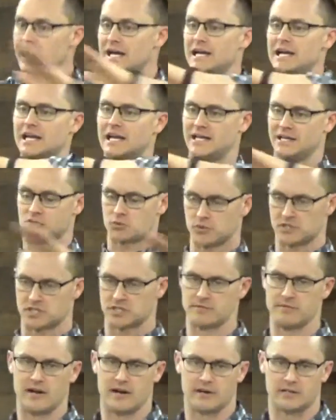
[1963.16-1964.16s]
dealings with
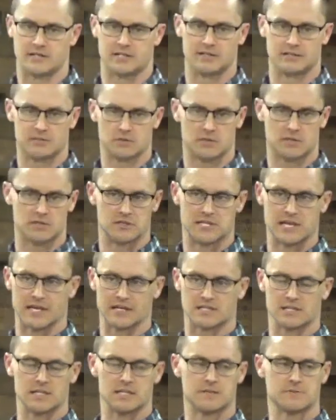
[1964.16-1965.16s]
Samaritans, was the
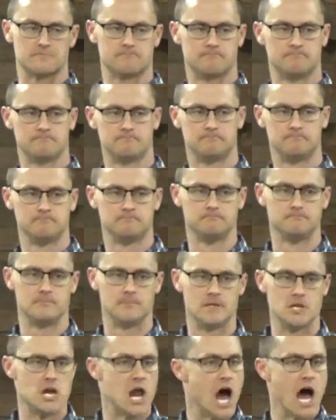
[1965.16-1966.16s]
text.
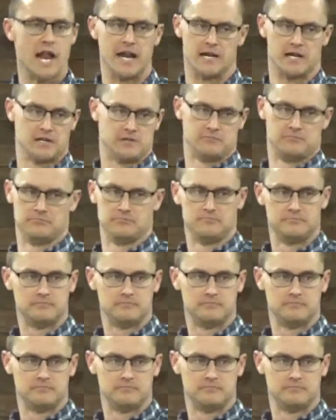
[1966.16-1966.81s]
None.